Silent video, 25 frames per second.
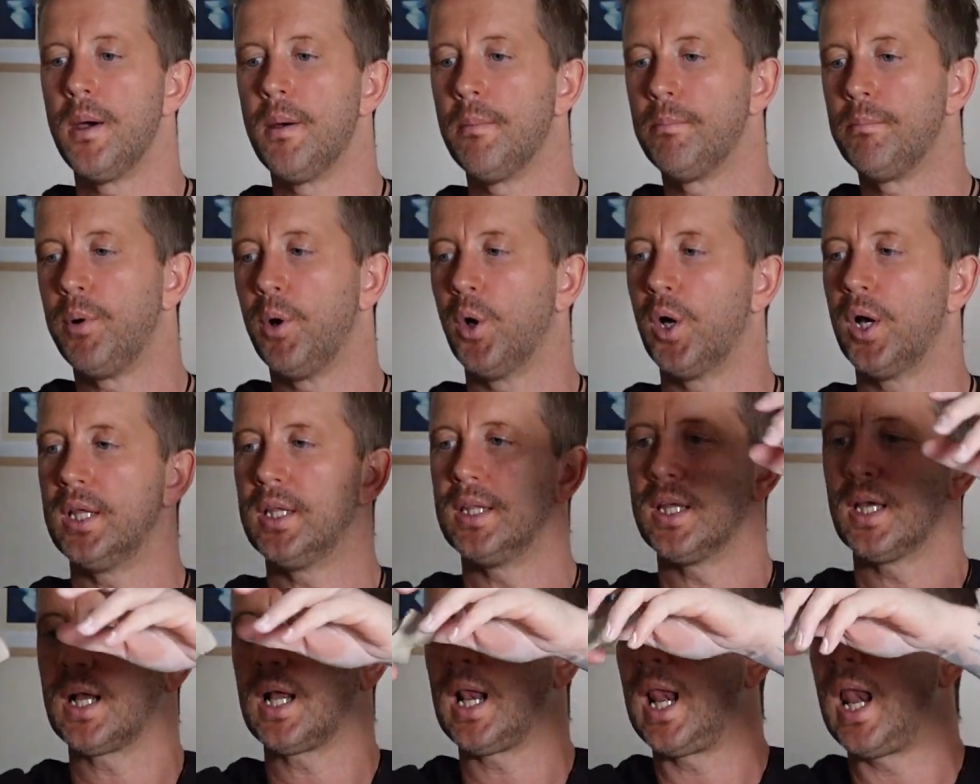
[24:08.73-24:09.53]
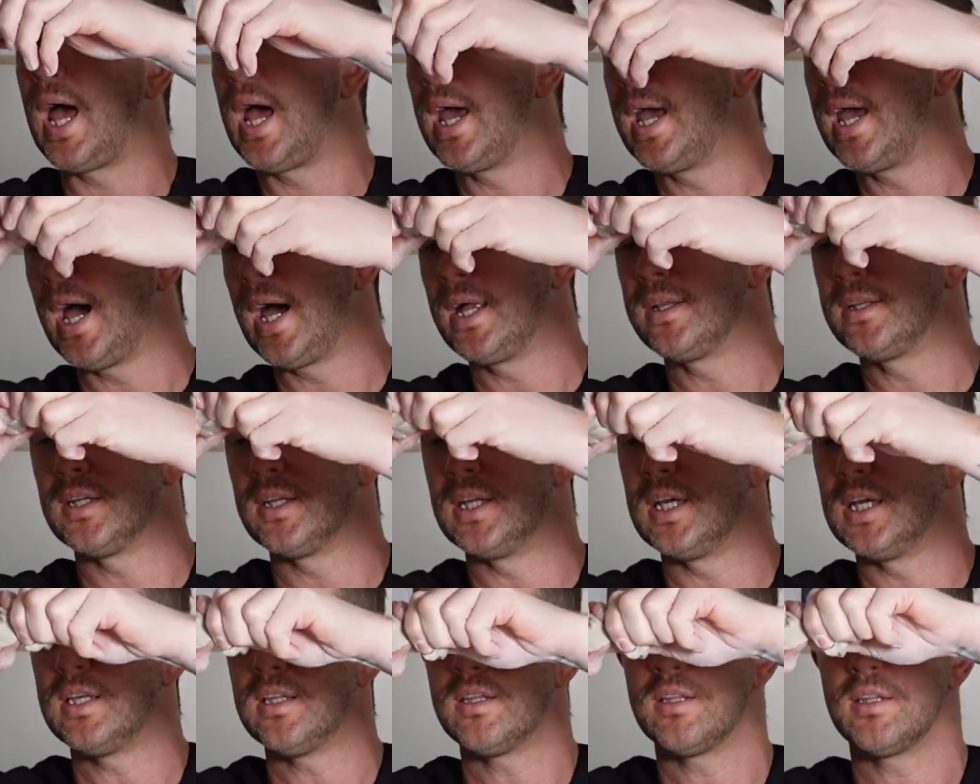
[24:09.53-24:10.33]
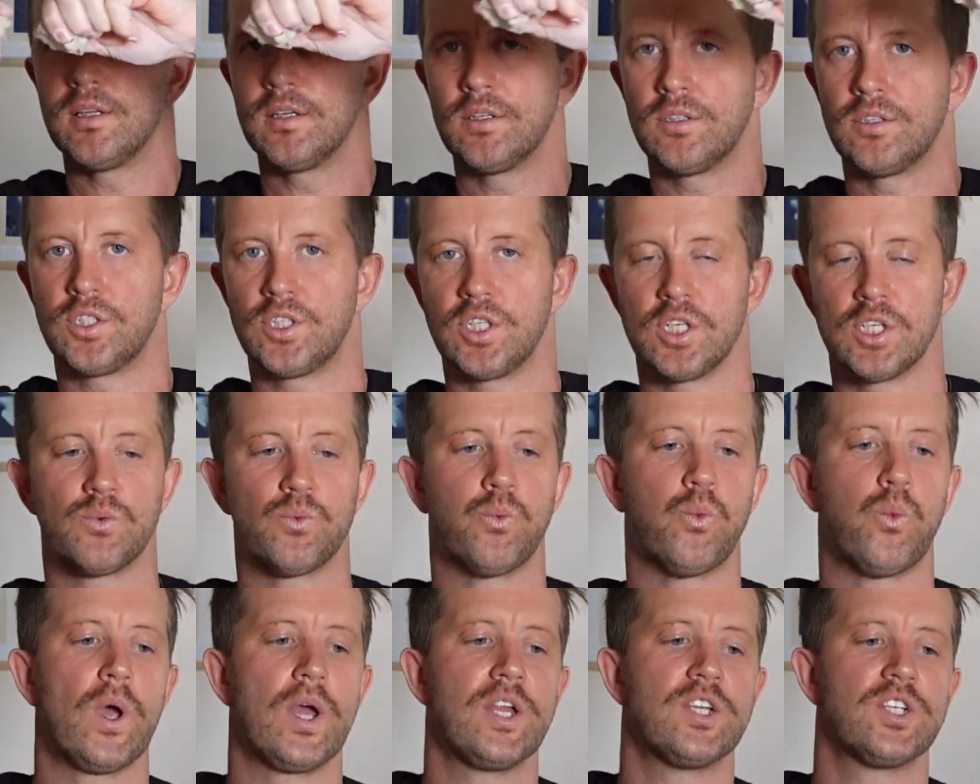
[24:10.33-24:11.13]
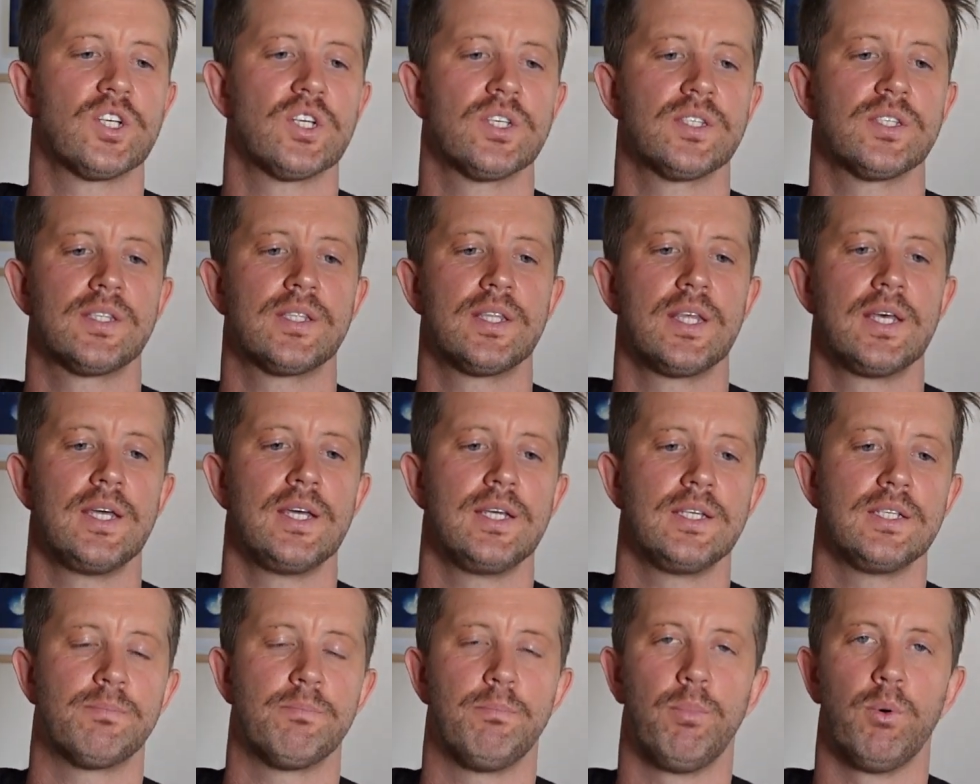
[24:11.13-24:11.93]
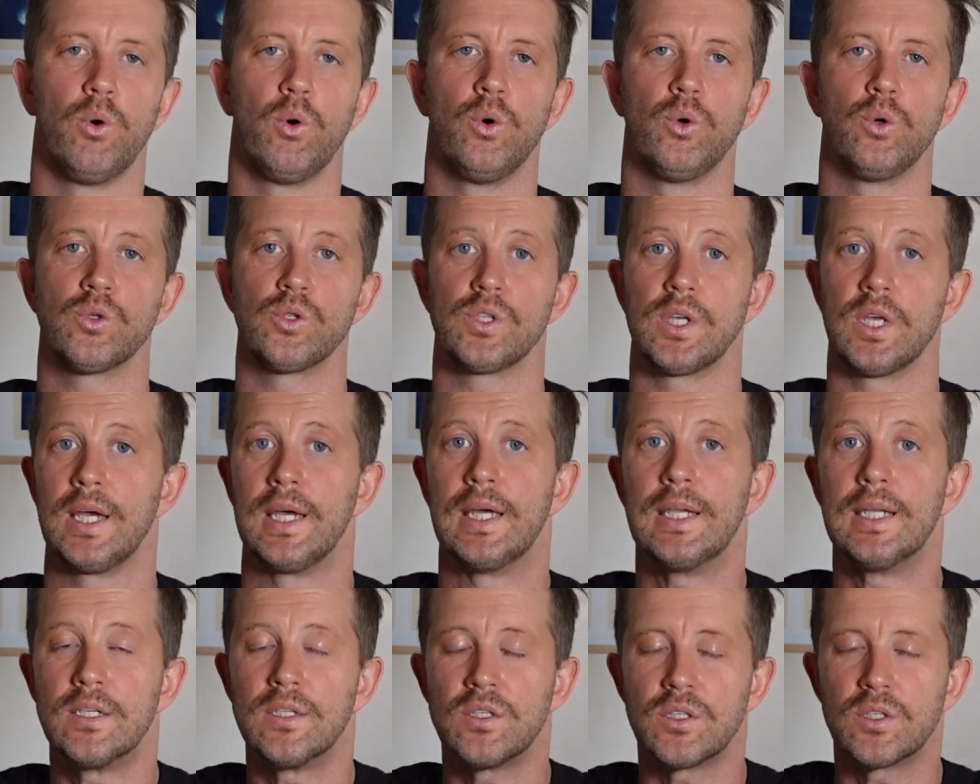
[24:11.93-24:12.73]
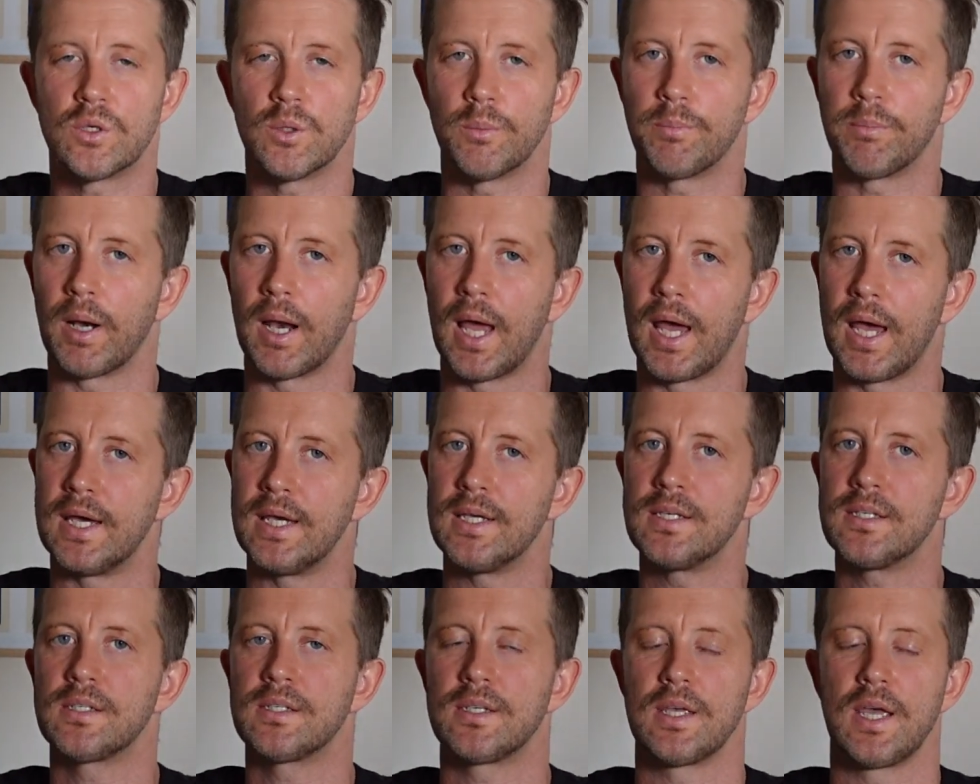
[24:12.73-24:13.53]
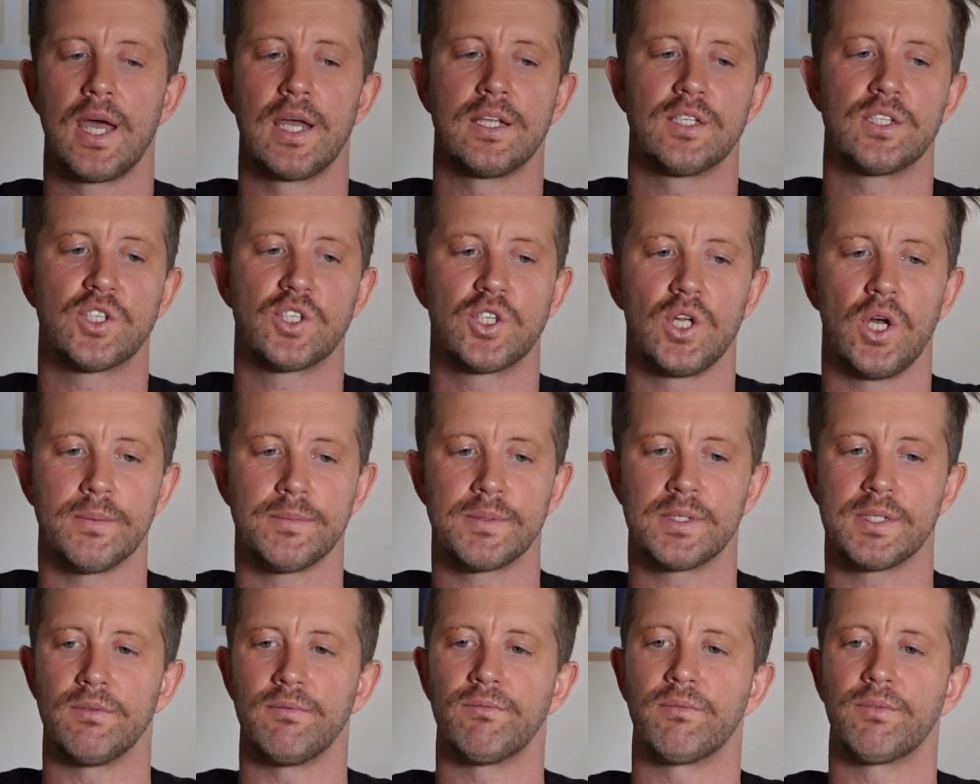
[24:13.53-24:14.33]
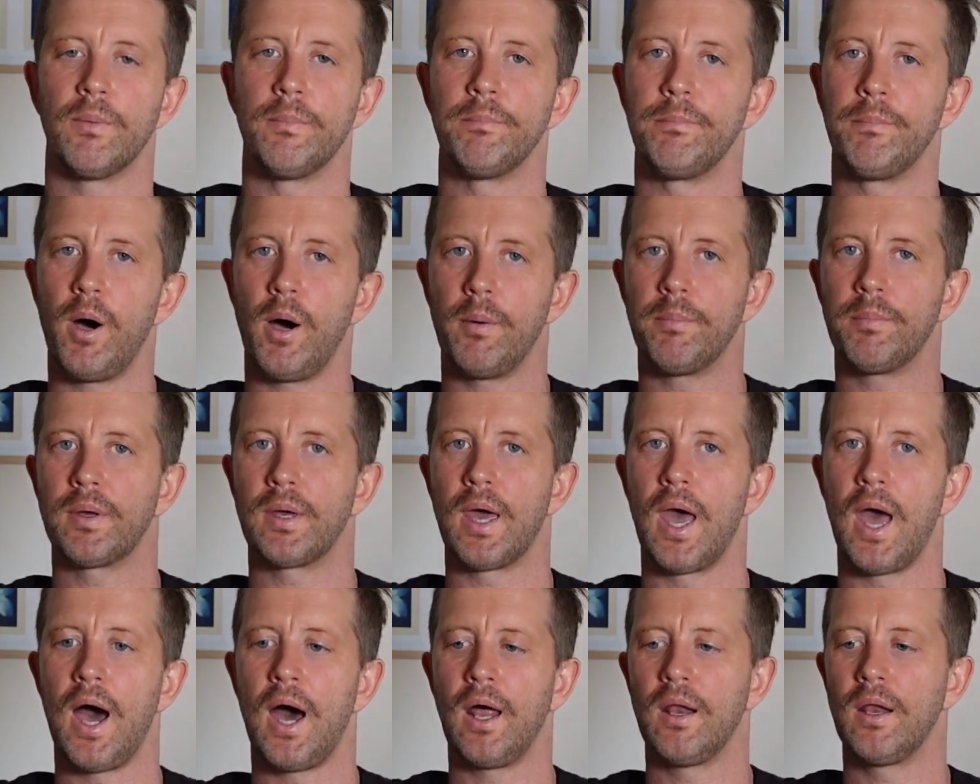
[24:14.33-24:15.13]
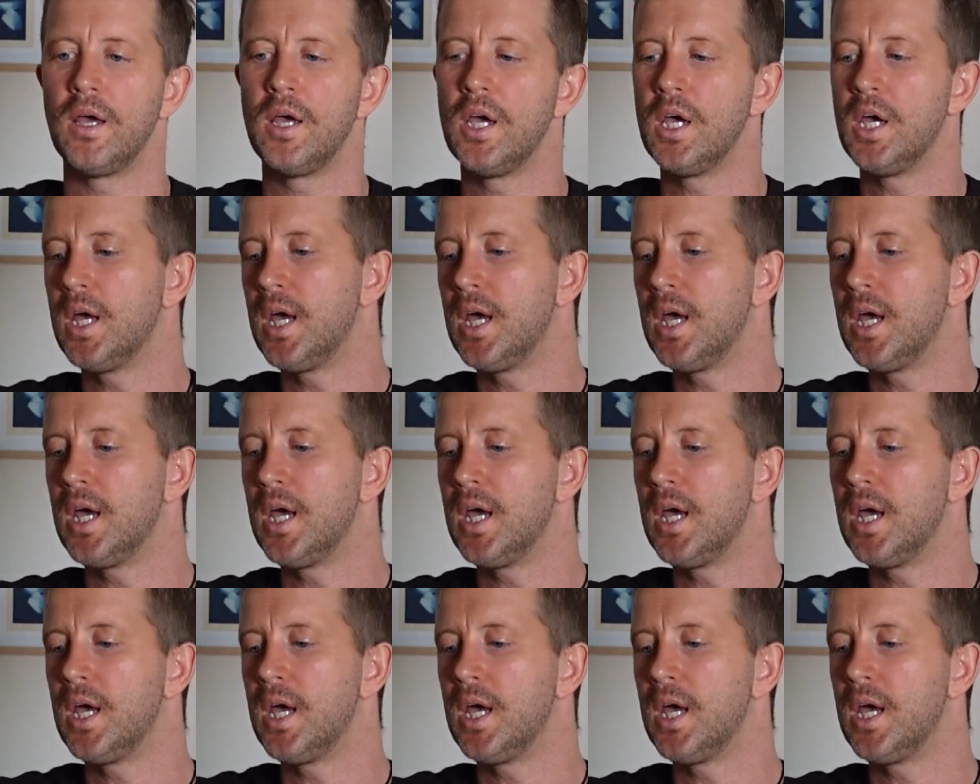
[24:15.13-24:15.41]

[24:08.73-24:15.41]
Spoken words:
Putting the clay underneath just wedges these balls into place and stops them from popping out,